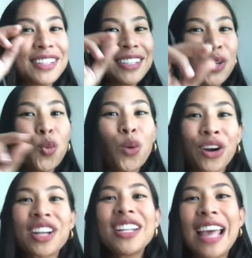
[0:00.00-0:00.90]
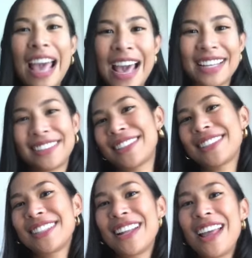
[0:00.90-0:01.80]
the word has.
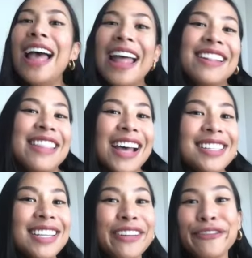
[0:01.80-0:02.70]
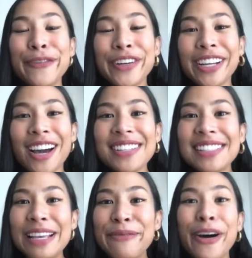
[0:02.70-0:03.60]
And that's it for the
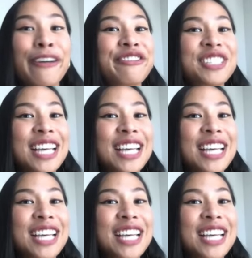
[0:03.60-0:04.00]
concept of